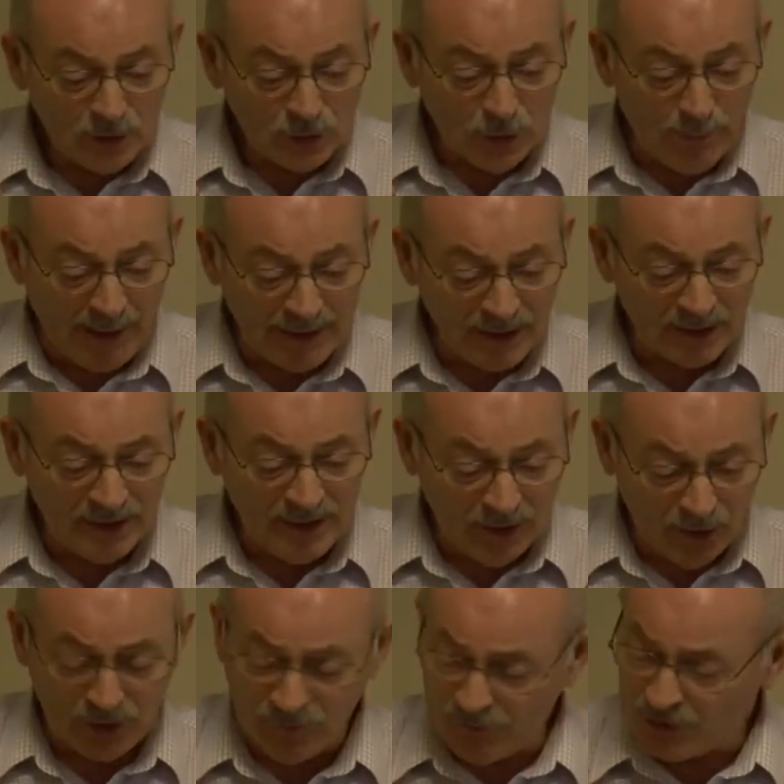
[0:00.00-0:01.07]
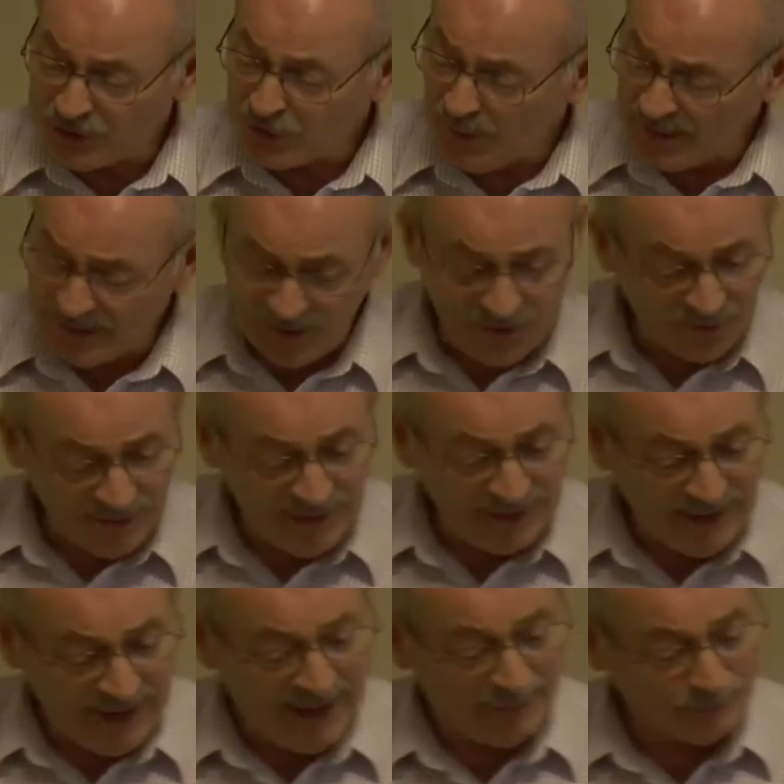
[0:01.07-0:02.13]
go back and look at verse 23
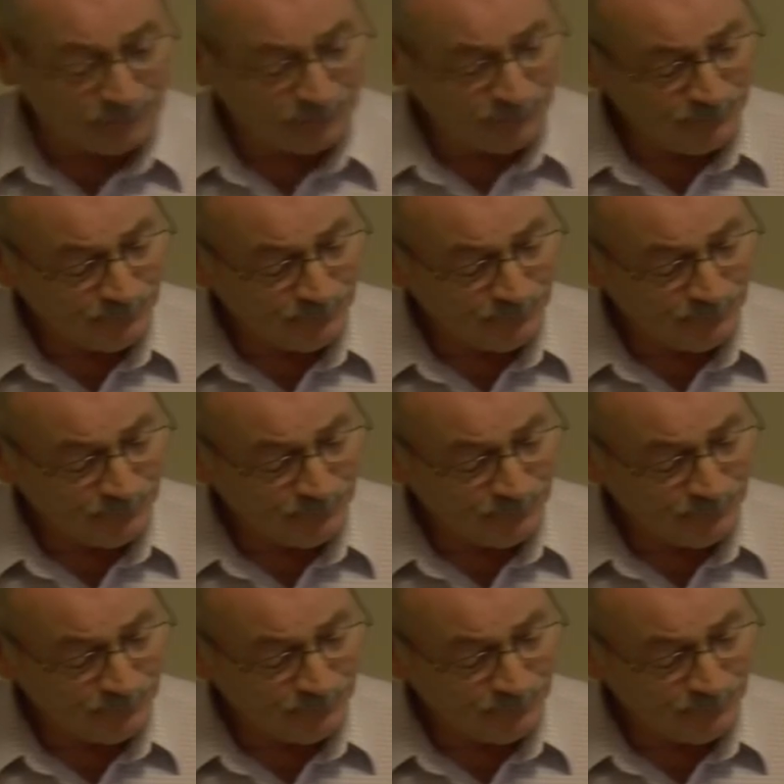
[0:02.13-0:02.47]
again.